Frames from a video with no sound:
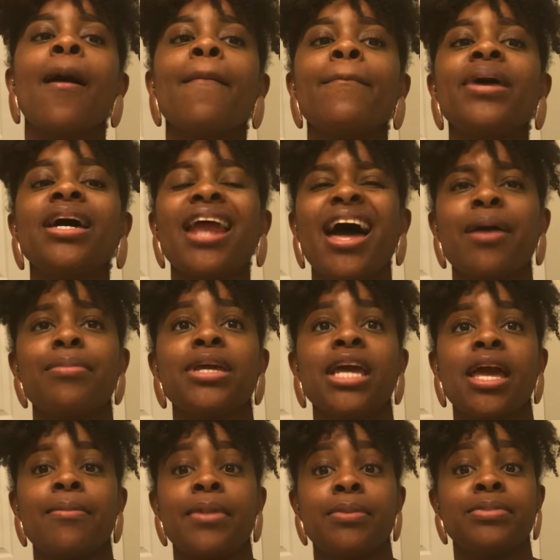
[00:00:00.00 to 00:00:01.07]
but I
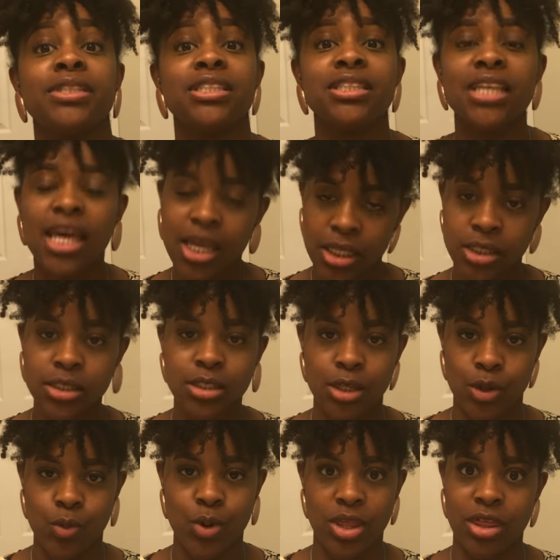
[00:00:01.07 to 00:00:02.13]
became obsessed
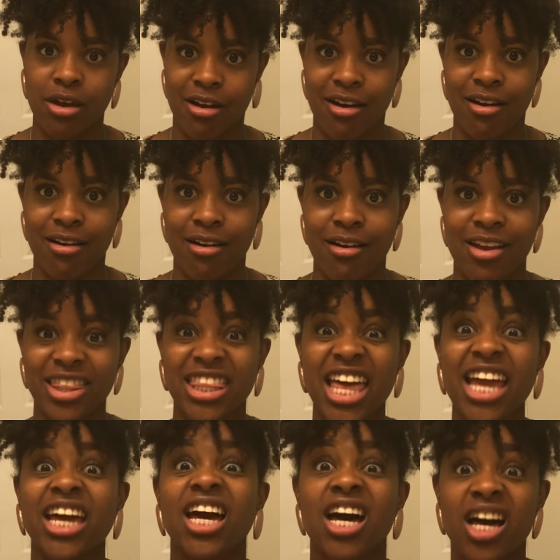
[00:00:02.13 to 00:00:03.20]
with her,
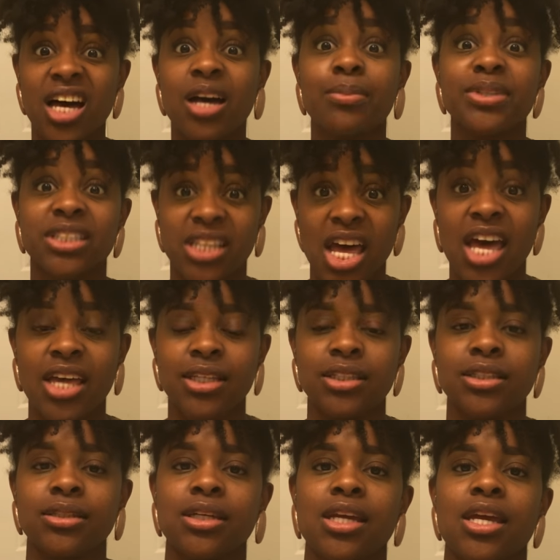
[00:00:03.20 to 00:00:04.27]
like
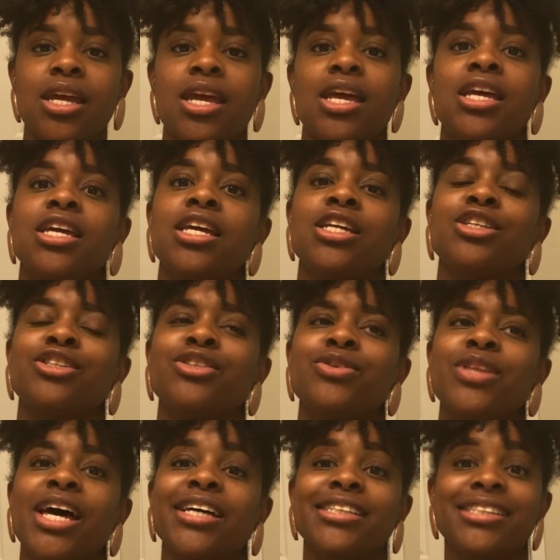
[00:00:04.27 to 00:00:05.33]
obsessed, in
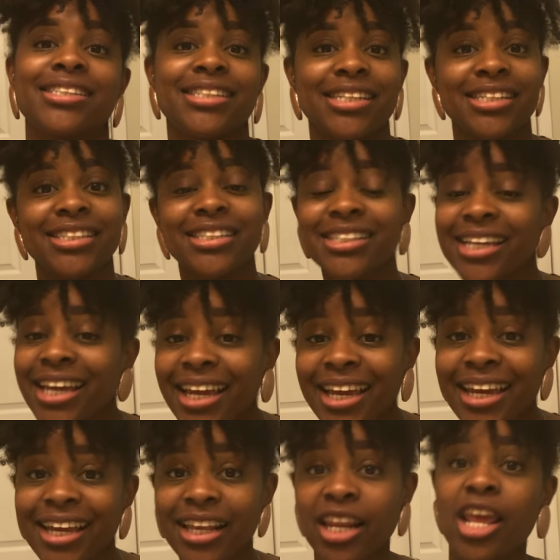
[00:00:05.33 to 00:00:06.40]

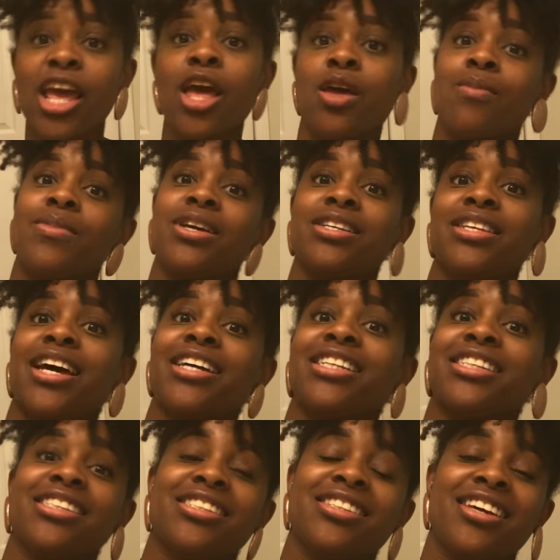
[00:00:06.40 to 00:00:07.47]
2016 because I
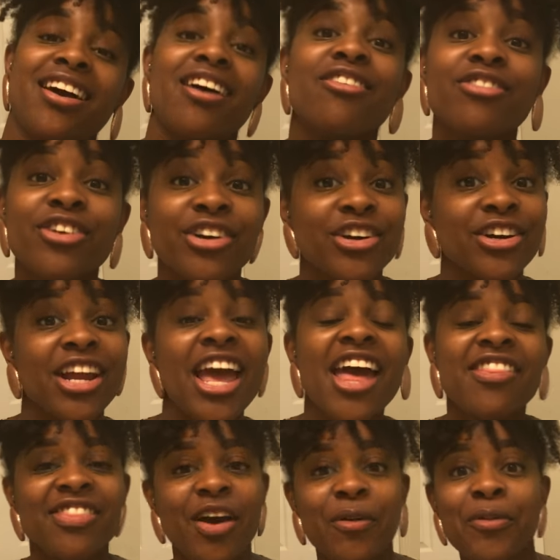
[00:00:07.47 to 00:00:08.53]
discovered
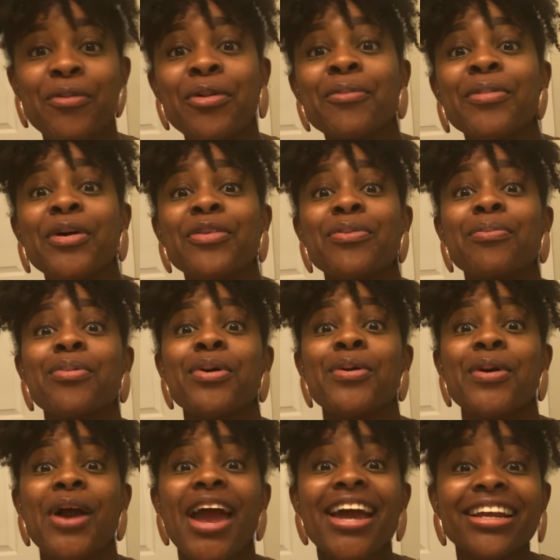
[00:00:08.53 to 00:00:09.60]
that we were both
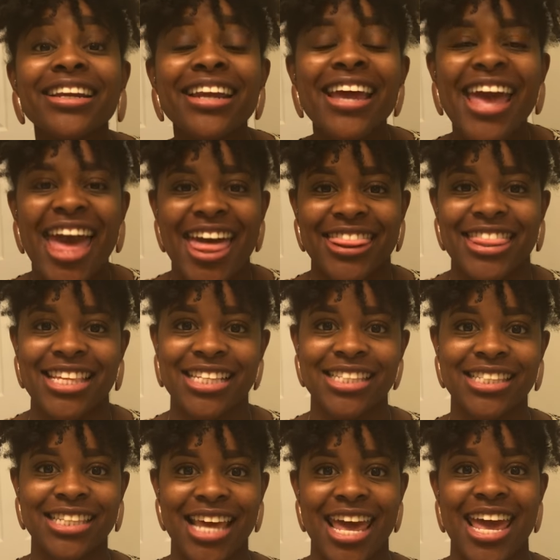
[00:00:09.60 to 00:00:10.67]
pregnant at the
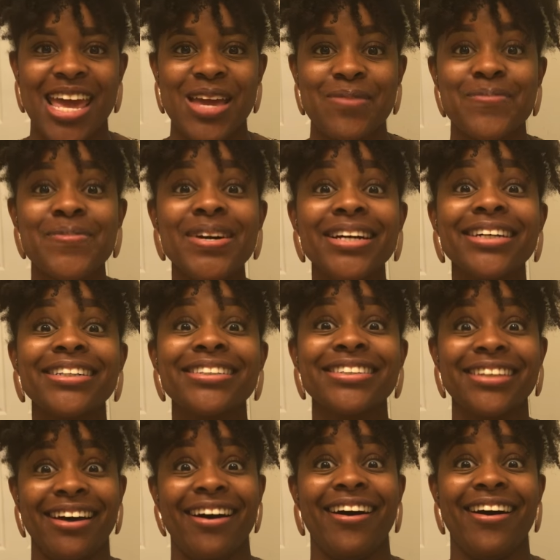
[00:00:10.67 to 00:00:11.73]
same
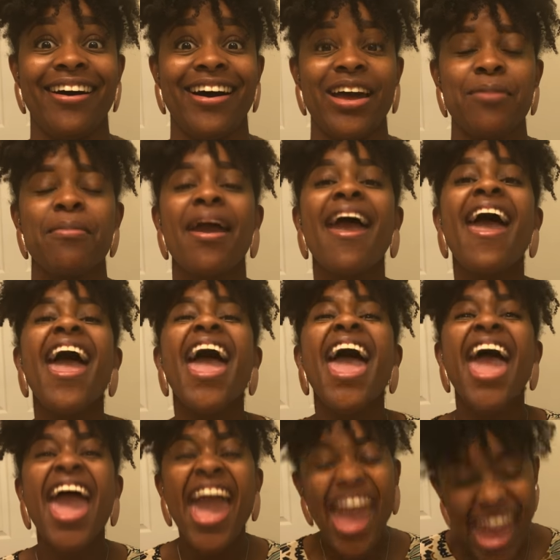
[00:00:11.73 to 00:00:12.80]
time.
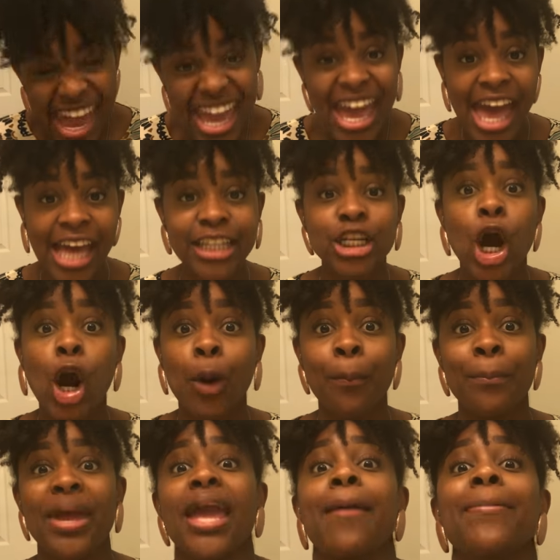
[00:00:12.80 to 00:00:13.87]
And our
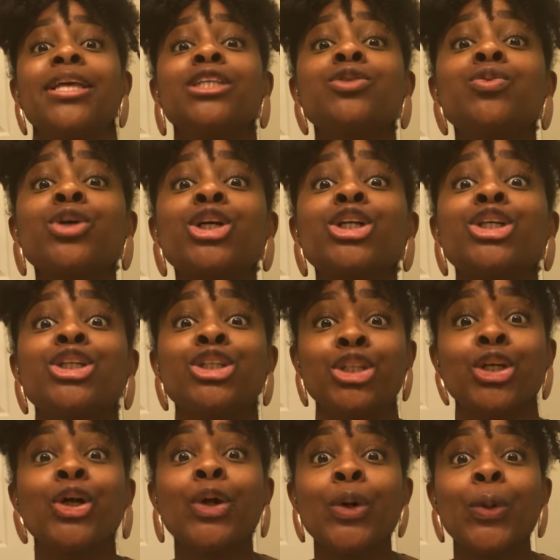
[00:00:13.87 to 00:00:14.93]
babies were
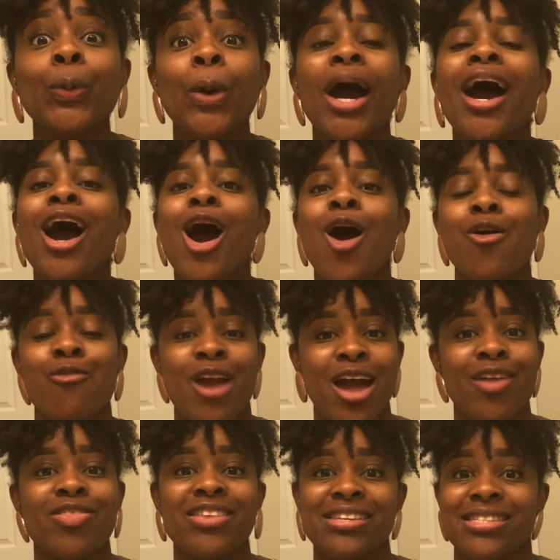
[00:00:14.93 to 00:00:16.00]
due
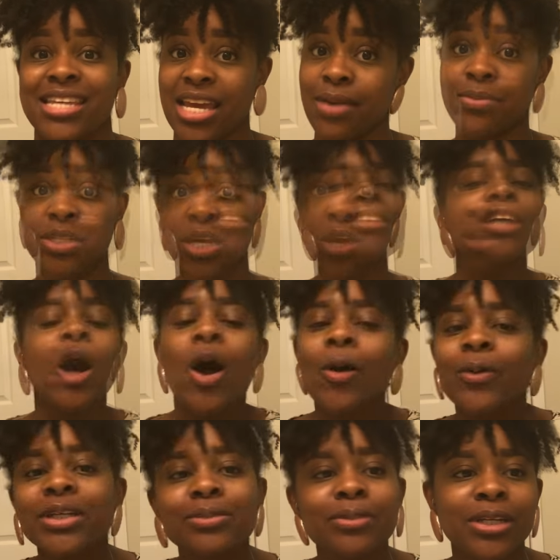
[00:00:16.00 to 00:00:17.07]
around the same. I've just
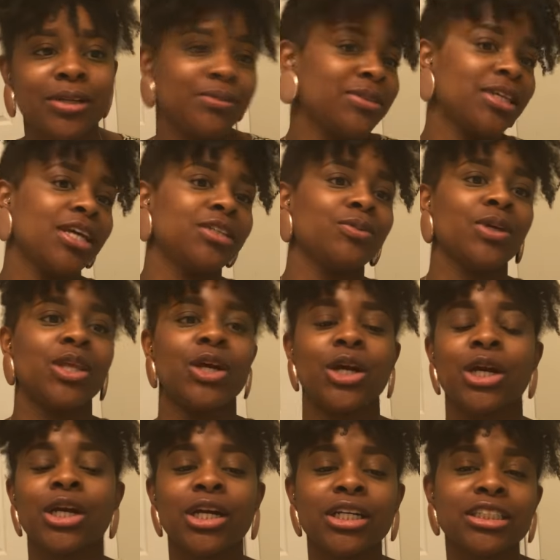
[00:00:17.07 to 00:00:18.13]
always been obsessed with
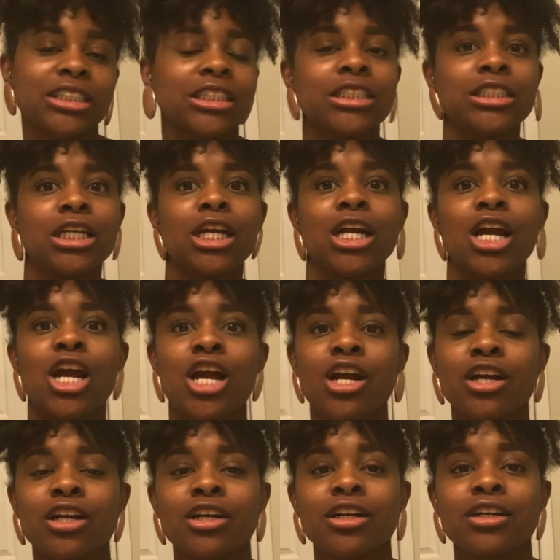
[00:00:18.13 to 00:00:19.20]
her, just
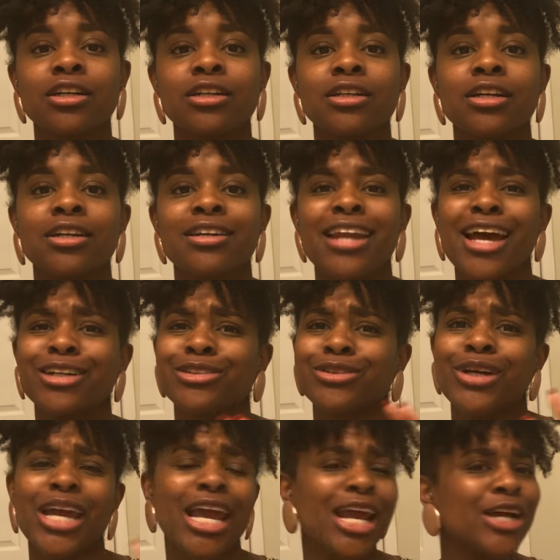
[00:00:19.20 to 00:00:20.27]
her
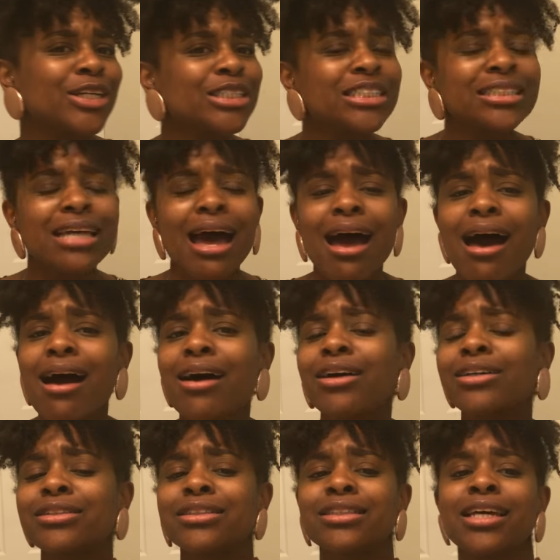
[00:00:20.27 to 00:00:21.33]
natural
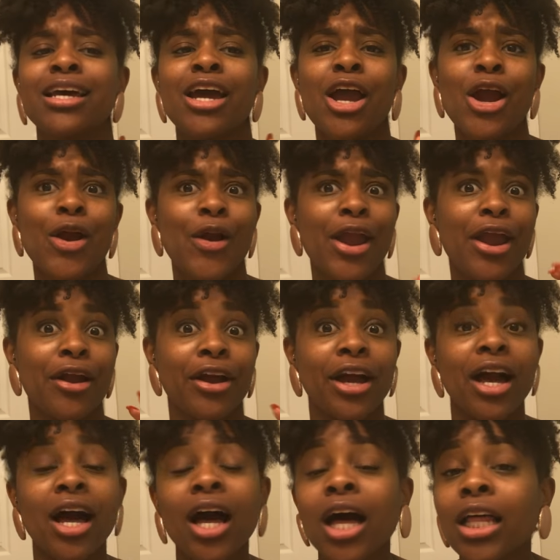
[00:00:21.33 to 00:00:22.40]
hairstyles, her hair
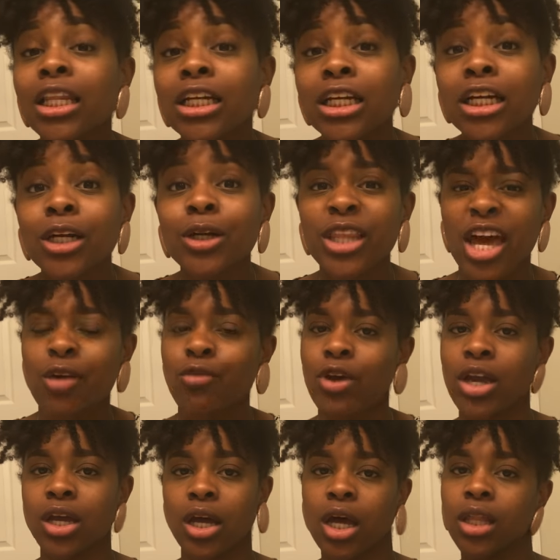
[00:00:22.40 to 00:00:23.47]
color, that
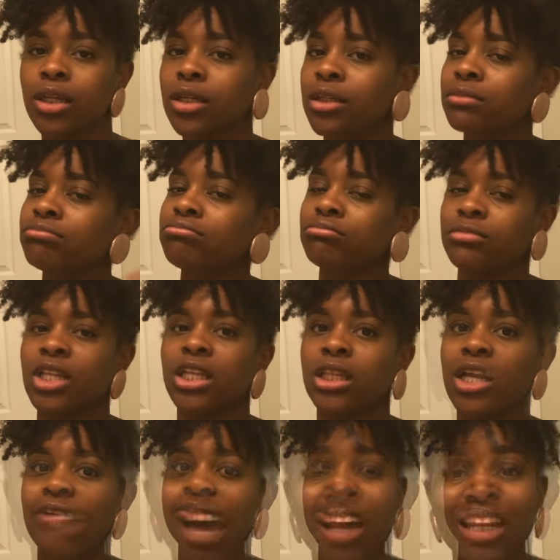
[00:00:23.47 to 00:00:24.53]
red color.
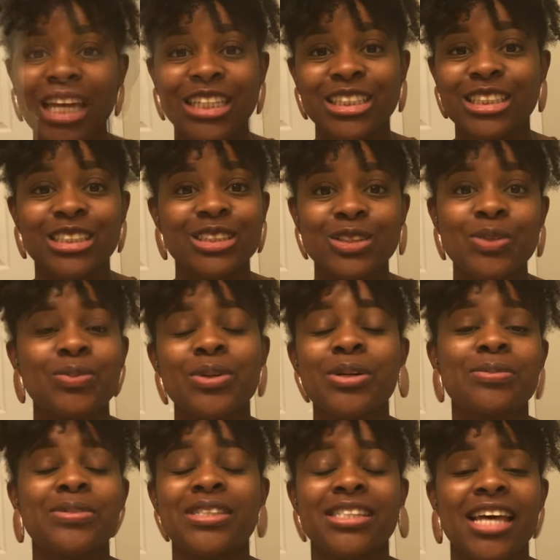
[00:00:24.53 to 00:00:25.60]
Loved it. Like just super
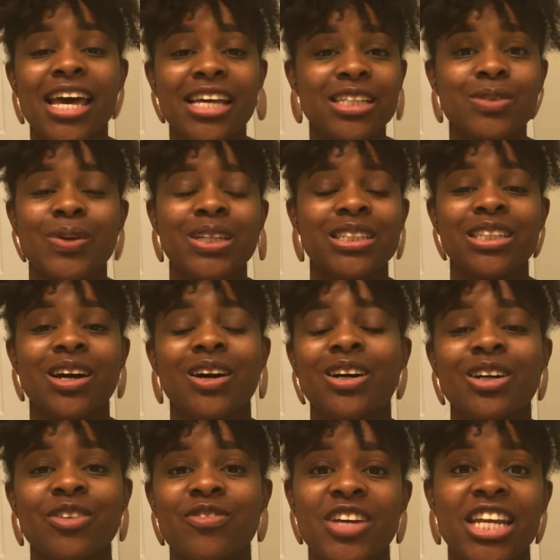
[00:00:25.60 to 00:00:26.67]
obsessed watching all
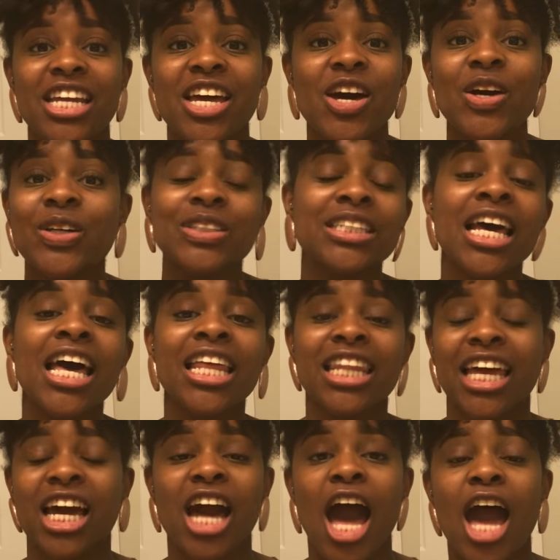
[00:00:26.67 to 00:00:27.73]
her videos.
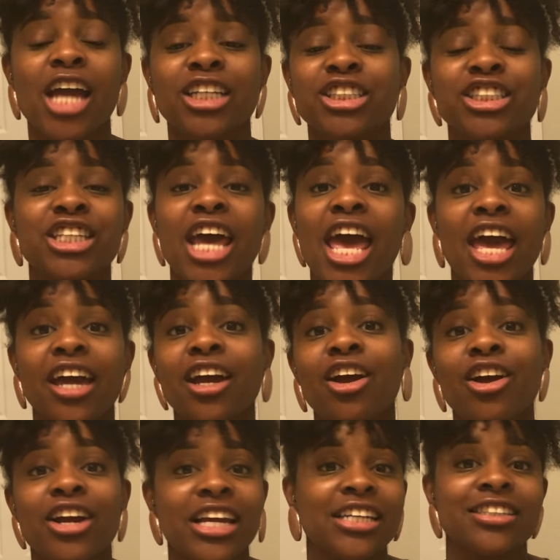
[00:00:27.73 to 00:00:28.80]
Like I check
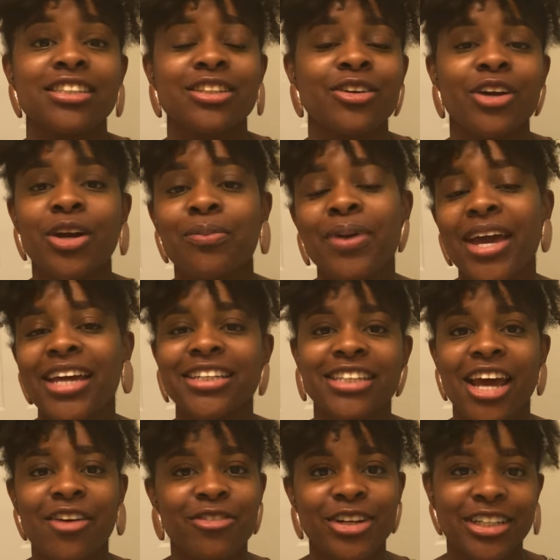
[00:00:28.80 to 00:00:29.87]
her Instagram page
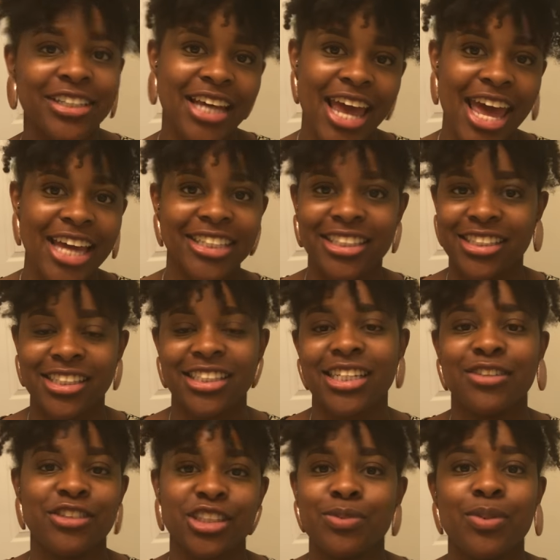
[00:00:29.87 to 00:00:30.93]
every day just to
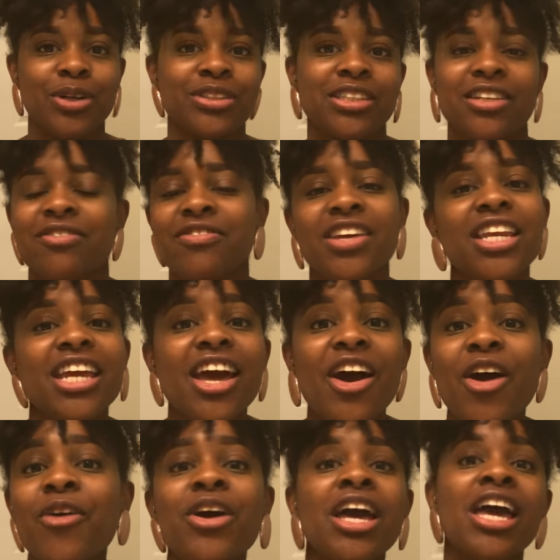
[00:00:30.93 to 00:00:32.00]
see if she's posted a
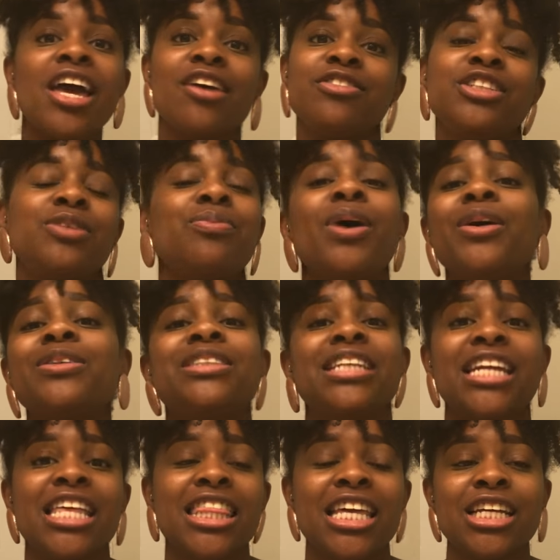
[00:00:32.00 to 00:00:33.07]
video, if she posts
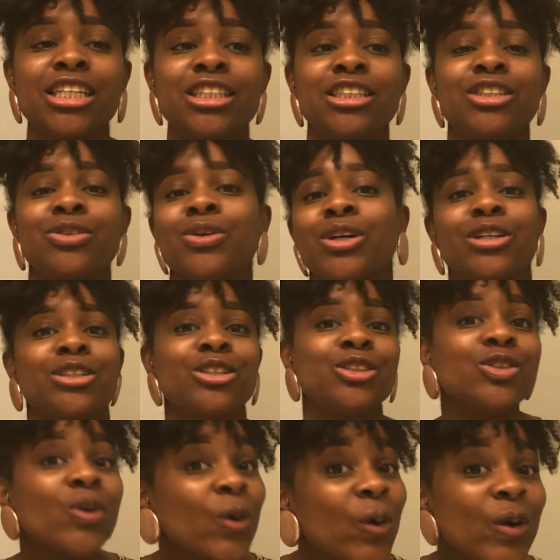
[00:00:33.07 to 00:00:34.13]
anything to her
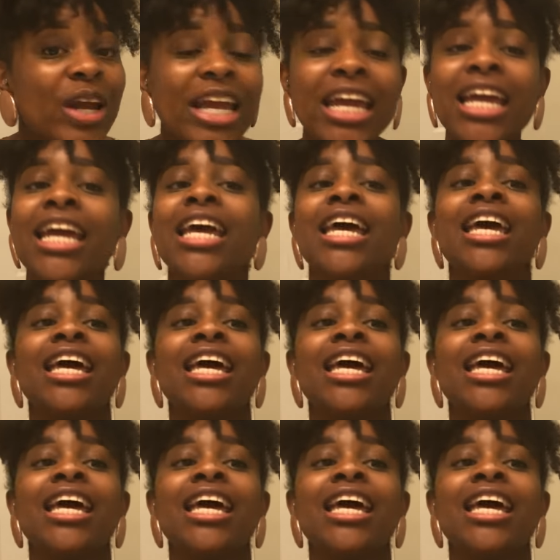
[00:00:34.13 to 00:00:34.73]
story,